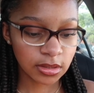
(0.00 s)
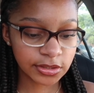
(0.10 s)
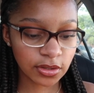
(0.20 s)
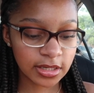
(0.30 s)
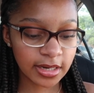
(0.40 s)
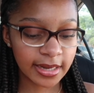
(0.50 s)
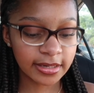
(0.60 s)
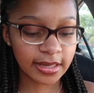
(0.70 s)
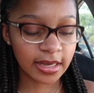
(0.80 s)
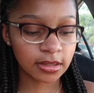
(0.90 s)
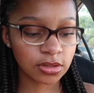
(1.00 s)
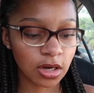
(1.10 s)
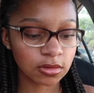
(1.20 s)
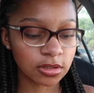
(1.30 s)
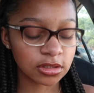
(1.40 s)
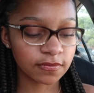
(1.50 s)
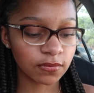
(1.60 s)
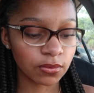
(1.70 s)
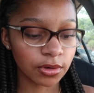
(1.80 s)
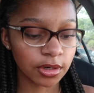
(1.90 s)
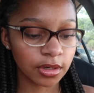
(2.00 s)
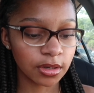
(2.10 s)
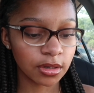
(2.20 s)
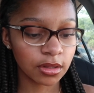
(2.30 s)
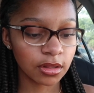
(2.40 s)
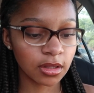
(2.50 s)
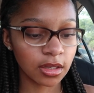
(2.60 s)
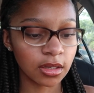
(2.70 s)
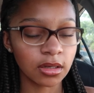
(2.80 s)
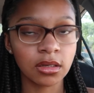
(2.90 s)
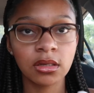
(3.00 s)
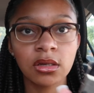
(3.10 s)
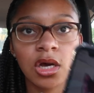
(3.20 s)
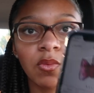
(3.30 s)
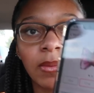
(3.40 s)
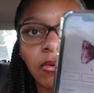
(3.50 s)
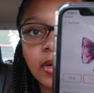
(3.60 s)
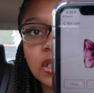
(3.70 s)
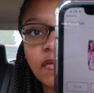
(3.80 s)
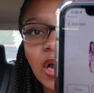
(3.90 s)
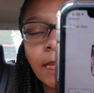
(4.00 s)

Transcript: it's only 98 dollars for the 1.7 i'm